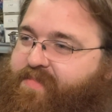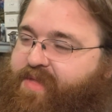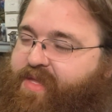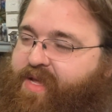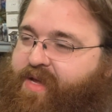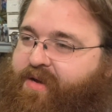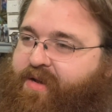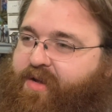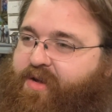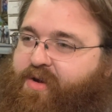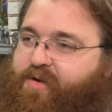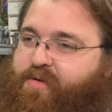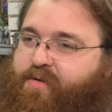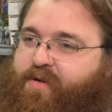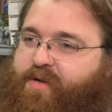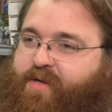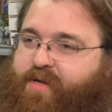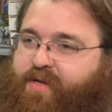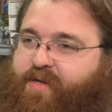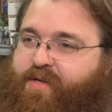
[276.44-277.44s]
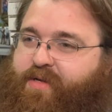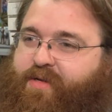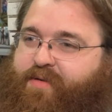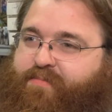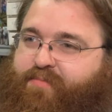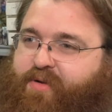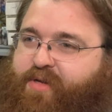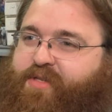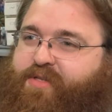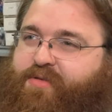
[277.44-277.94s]
I'm going to go
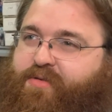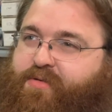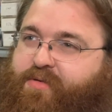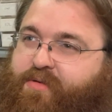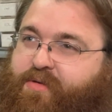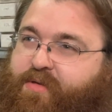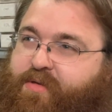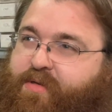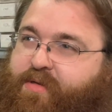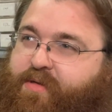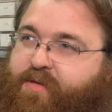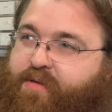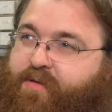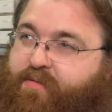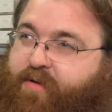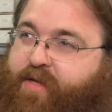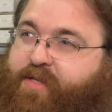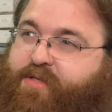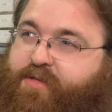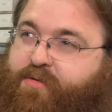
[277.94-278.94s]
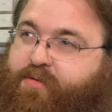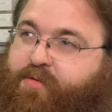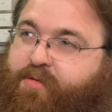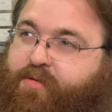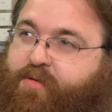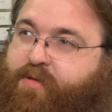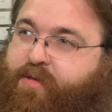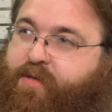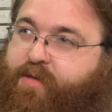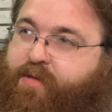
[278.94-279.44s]
preschool, grade school,